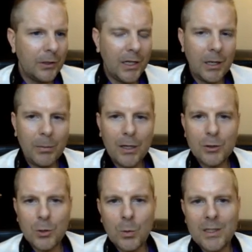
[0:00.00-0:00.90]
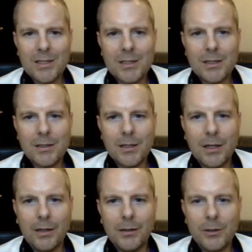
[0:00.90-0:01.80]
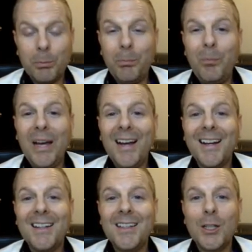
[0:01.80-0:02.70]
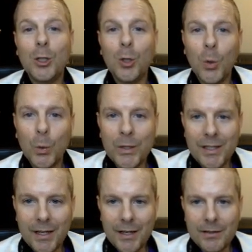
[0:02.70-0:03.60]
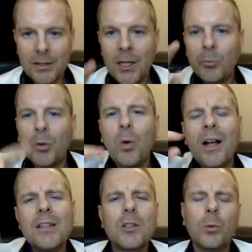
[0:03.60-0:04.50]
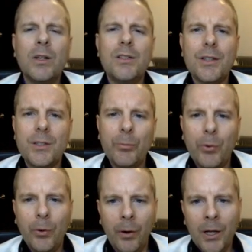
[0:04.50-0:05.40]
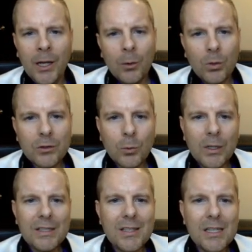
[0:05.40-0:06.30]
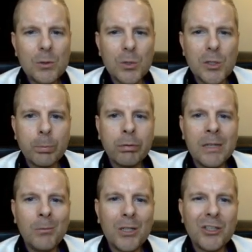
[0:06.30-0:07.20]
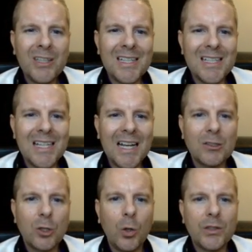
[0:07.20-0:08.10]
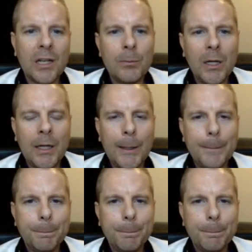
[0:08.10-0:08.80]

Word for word: at about twenty-six dollars, back in the glory days. But why is twenty-six important? Well, twenty-six was pretty much the exact all-time high.